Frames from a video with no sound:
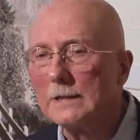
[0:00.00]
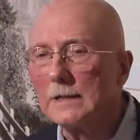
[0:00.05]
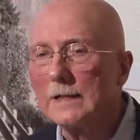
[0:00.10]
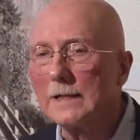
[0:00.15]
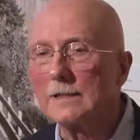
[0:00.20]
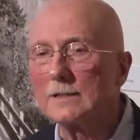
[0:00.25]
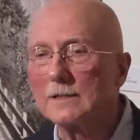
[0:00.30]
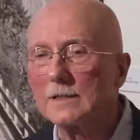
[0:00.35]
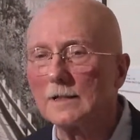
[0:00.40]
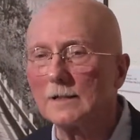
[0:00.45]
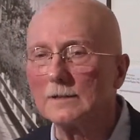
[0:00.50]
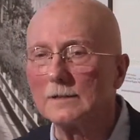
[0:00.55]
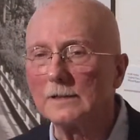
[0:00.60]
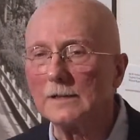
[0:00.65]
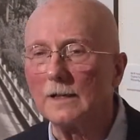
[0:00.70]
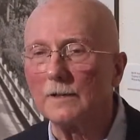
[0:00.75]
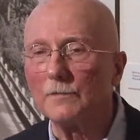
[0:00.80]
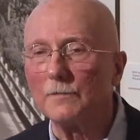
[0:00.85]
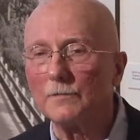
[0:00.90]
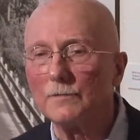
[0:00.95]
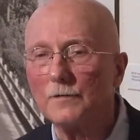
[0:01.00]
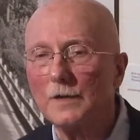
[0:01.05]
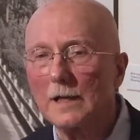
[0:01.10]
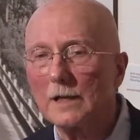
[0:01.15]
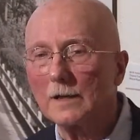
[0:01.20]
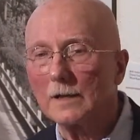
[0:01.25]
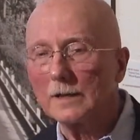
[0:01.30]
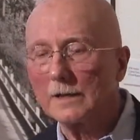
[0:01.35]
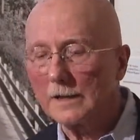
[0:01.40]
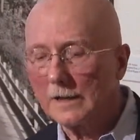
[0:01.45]
It's a, you know,
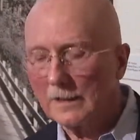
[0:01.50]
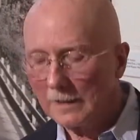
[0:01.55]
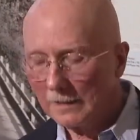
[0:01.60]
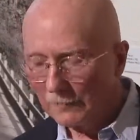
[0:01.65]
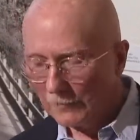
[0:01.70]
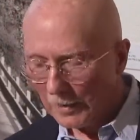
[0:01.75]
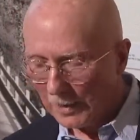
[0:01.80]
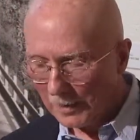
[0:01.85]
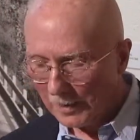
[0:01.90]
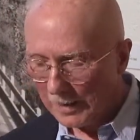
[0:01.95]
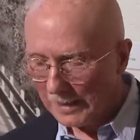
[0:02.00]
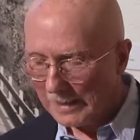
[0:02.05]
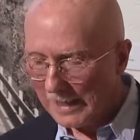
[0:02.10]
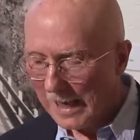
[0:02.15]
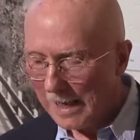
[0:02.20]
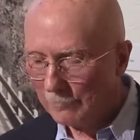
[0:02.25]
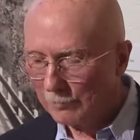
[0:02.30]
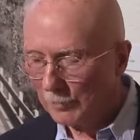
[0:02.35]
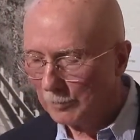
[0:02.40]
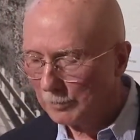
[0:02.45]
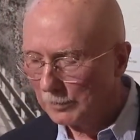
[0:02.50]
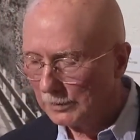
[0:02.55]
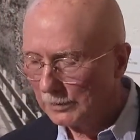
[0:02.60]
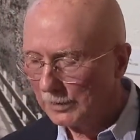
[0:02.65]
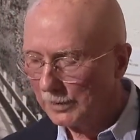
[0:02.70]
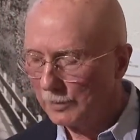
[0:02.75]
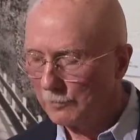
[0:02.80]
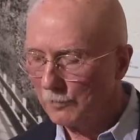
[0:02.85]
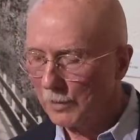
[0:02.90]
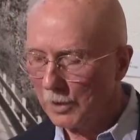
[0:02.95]
very, very capable
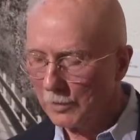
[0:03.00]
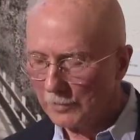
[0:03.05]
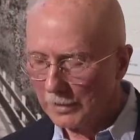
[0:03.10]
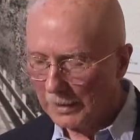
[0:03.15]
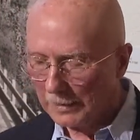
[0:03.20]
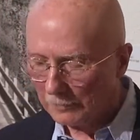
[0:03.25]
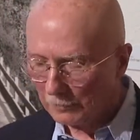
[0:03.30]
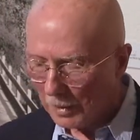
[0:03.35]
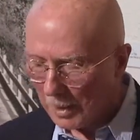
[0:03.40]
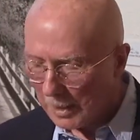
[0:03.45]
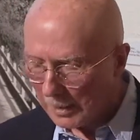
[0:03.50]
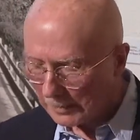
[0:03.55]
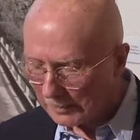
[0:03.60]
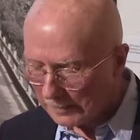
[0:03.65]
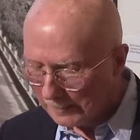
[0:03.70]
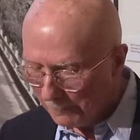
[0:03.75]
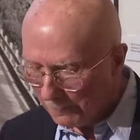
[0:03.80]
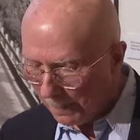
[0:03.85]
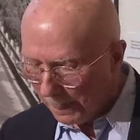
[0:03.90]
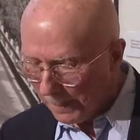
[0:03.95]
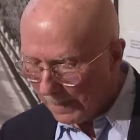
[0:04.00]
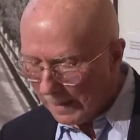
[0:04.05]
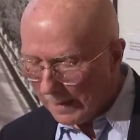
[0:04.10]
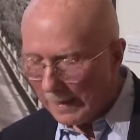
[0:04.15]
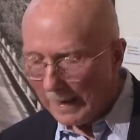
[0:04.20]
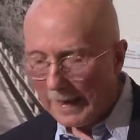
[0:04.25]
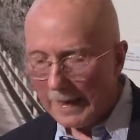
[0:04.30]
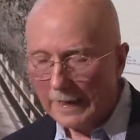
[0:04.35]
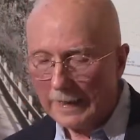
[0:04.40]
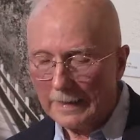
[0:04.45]
at eroding rock.
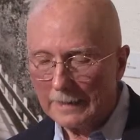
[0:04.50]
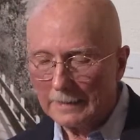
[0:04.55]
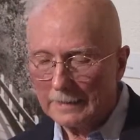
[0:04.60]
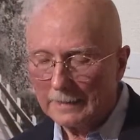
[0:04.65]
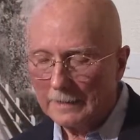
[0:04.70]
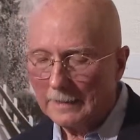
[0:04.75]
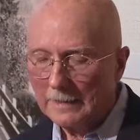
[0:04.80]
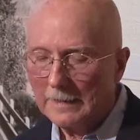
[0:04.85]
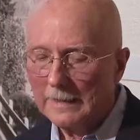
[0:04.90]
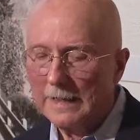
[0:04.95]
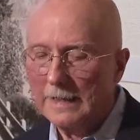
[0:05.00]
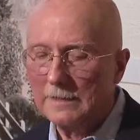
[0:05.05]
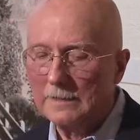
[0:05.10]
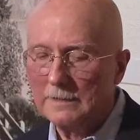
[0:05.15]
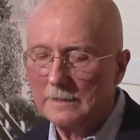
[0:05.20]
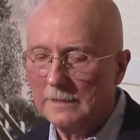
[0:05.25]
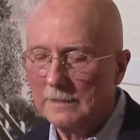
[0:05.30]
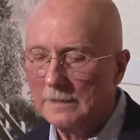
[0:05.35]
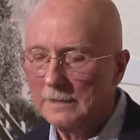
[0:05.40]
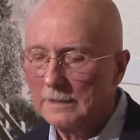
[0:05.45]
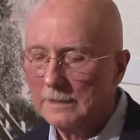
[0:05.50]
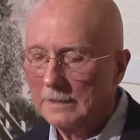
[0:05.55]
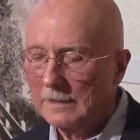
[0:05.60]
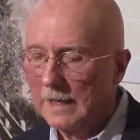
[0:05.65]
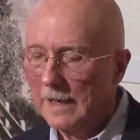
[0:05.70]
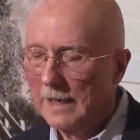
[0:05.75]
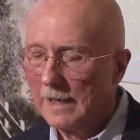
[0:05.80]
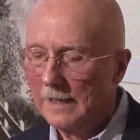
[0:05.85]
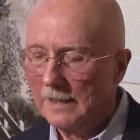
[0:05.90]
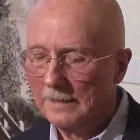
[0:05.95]
And it,
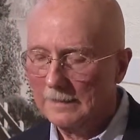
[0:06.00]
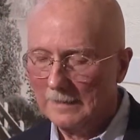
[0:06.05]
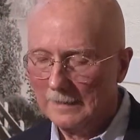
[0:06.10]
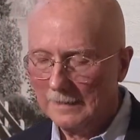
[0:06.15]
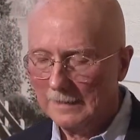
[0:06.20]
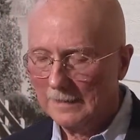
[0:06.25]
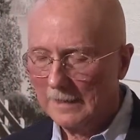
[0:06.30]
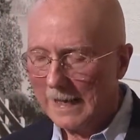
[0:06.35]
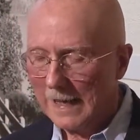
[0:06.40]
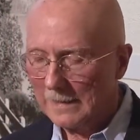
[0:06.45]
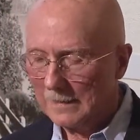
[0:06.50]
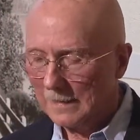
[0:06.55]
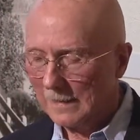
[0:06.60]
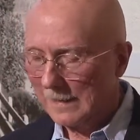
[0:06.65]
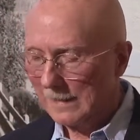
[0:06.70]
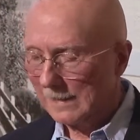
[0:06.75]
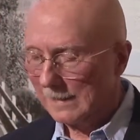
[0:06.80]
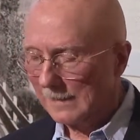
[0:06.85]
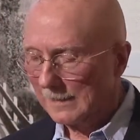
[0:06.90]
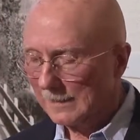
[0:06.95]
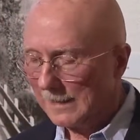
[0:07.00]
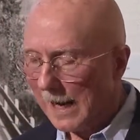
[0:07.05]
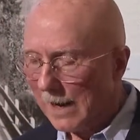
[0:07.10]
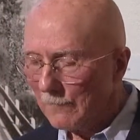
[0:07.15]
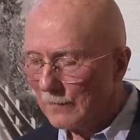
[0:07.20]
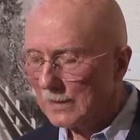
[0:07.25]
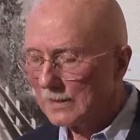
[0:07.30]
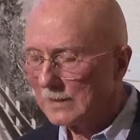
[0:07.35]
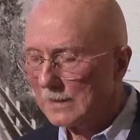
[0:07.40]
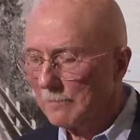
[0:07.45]
uh, it
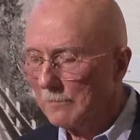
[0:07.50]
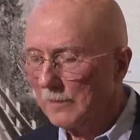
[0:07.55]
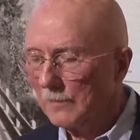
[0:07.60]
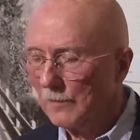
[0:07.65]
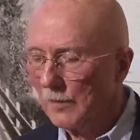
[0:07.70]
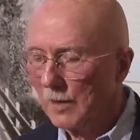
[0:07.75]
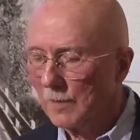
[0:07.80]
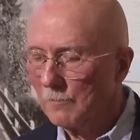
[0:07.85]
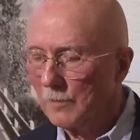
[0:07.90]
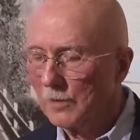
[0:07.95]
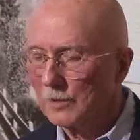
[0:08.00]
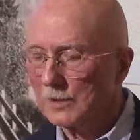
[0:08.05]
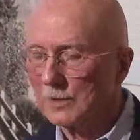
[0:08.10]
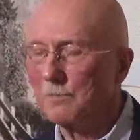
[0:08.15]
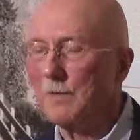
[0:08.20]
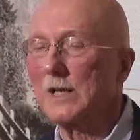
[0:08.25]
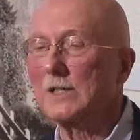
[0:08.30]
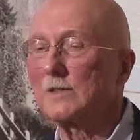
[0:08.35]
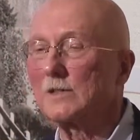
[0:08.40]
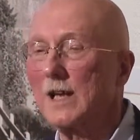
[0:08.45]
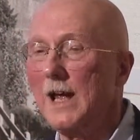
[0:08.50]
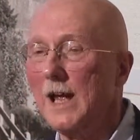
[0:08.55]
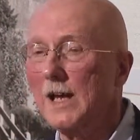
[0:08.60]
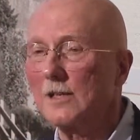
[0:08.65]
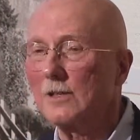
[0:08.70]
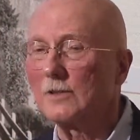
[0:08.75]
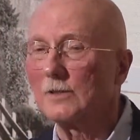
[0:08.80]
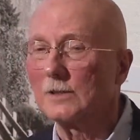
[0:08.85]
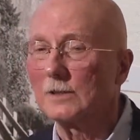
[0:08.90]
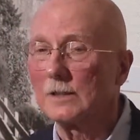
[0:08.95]
gave us some of our most
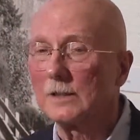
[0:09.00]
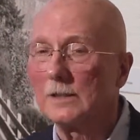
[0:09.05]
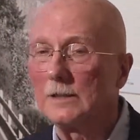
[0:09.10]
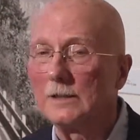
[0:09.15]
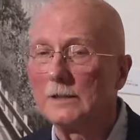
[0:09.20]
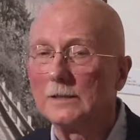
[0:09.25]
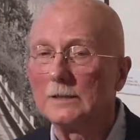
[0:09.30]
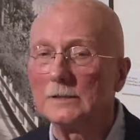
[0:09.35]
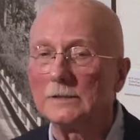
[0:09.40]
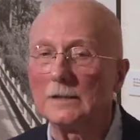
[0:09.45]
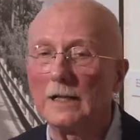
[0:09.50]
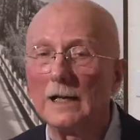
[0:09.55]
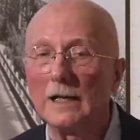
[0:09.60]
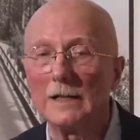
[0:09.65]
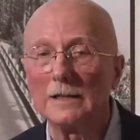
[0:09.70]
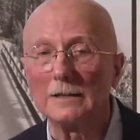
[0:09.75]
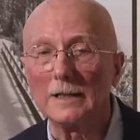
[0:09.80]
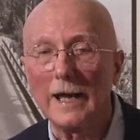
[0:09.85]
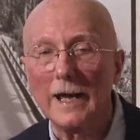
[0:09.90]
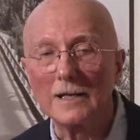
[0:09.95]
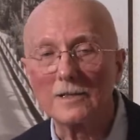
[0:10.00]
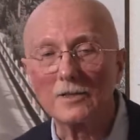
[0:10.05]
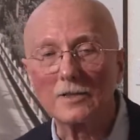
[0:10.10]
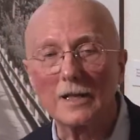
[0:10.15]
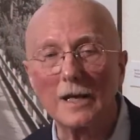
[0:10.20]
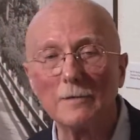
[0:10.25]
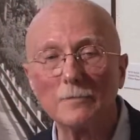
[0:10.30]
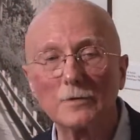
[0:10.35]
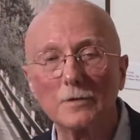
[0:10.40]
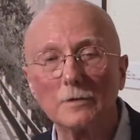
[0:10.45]
spectacular uh,
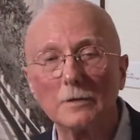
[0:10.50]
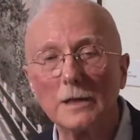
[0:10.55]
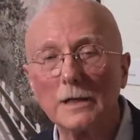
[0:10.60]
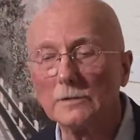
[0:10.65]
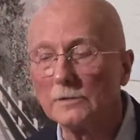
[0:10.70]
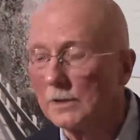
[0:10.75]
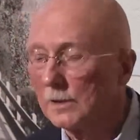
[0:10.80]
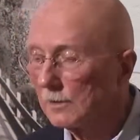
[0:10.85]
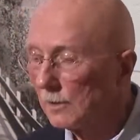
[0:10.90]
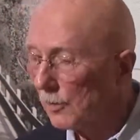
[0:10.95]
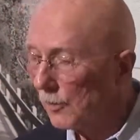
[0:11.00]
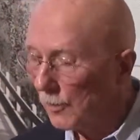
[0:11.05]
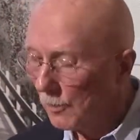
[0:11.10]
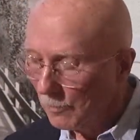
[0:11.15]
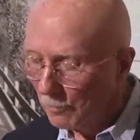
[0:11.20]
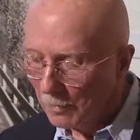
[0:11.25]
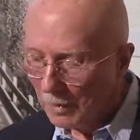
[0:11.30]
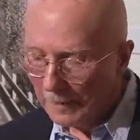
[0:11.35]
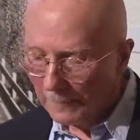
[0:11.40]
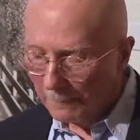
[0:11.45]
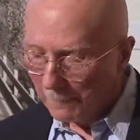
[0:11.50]
landscapes around the globe.